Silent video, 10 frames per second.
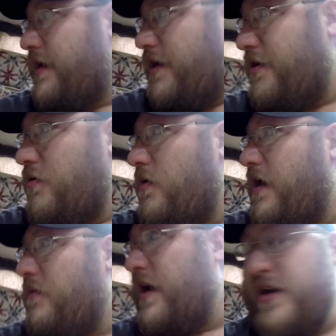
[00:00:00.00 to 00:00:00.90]
to get a door
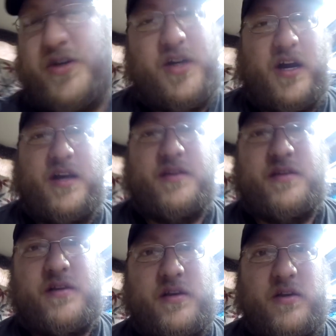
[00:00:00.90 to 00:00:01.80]
that way I could shut it
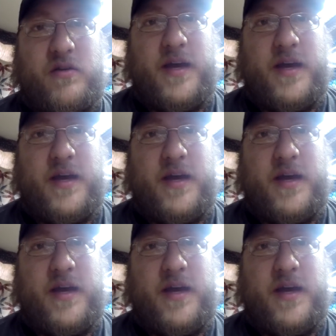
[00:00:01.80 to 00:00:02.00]
and, you know,